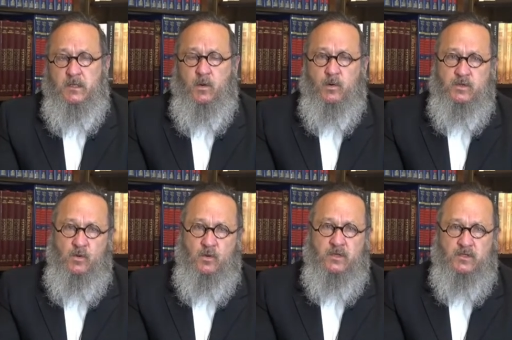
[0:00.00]
or
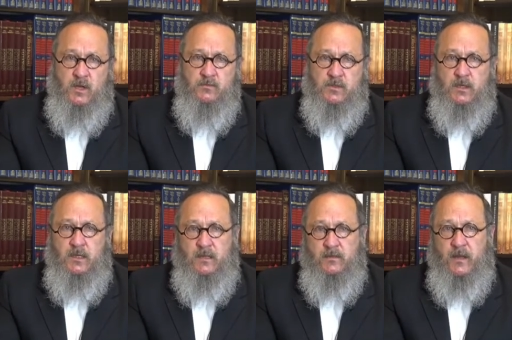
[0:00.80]
Torah subject,
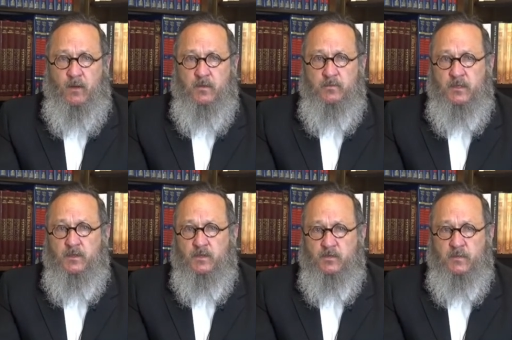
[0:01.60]
and that would be
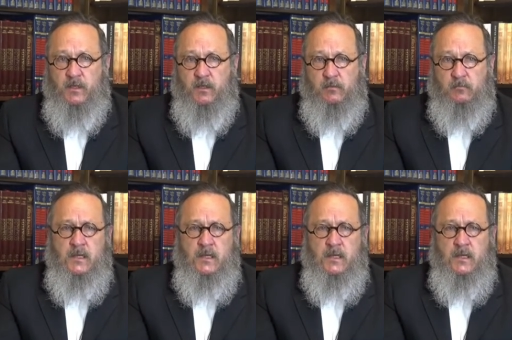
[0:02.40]
your shmika.